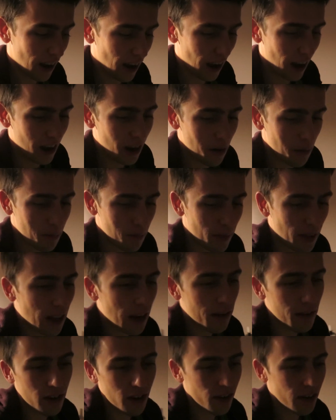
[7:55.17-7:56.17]
Um,
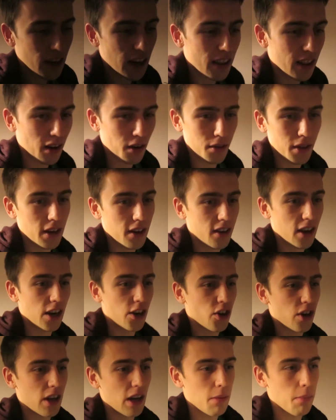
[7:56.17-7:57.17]
and if it doesn't get that
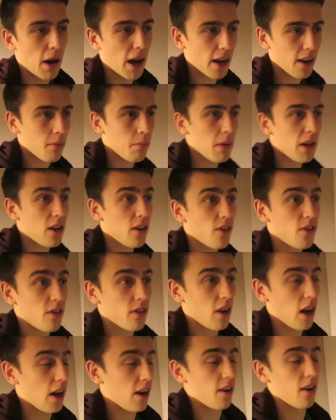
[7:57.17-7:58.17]
authentication key back, because,
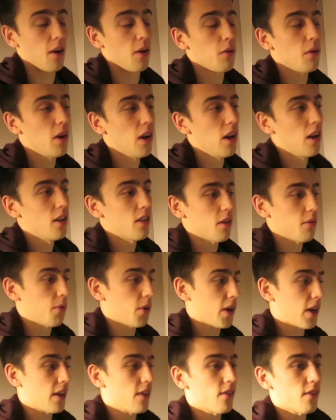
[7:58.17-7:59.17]
I don't know, the
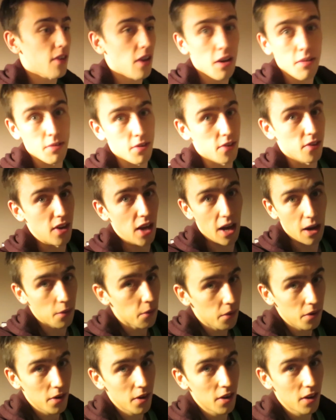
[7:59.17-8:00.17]
fucking server's
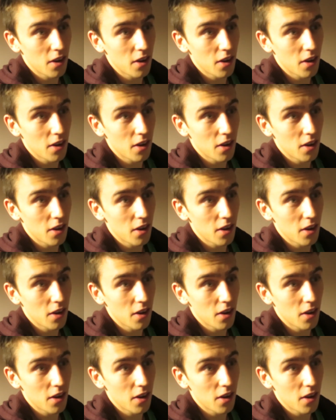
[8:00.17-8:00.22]
down,